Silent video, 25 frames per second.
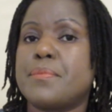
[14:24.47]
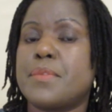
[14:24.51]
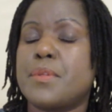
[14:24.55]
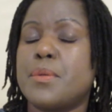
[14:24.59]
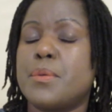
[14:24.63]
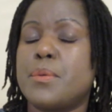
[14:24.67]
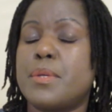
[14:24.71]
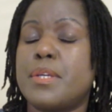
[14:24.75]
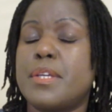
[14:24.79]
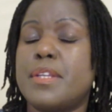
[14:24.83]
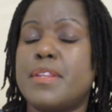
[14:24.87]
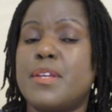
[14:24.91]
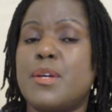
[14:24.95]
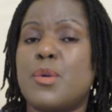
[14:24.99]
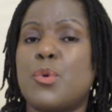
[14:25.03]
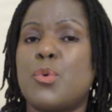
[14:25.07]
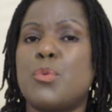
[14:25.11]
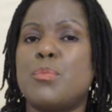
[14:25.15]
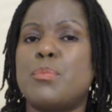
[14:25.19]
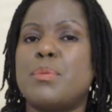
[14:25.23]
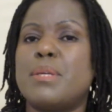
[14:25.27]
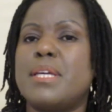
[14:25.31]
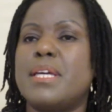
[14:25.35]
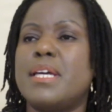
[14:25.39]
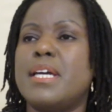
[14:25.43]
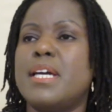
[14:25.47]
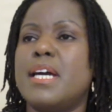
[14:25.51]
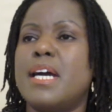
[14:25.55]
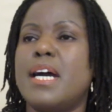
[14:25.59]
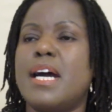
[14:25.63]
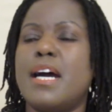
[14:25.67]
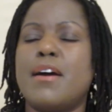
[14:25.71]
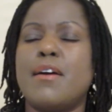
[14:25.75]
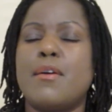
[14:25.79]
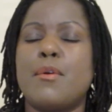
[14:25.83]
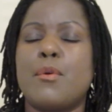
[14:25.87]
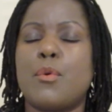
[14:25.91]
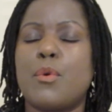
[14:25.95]
Okay, there could be
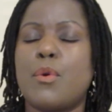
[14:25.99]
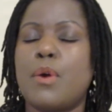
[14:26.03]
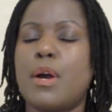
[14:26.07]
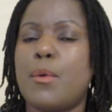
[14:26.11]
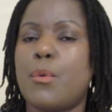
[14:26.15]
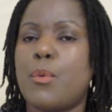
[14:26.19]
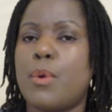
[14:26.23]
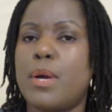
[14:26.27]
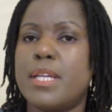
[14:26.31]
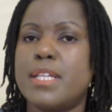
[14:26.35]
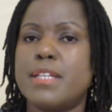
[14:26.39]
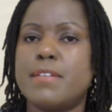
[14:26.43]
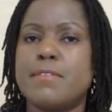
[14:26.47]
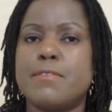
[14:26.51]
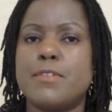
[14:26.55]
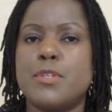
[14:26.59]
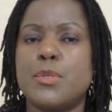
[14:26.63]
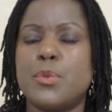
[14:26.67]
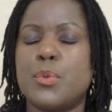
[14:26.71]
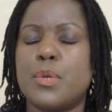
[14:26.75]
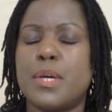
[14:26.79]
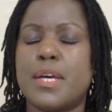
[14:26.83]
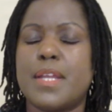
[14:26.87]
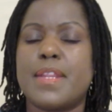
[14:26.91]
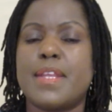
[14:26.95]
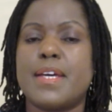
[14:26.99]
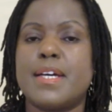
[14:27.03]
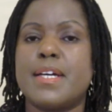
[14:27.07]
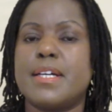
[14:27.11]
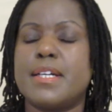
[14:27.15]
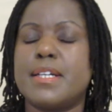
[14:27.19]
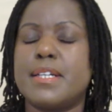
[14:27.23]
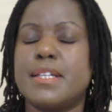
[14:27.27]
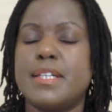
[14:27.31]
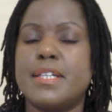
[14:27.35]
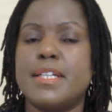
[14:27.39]
quite a few other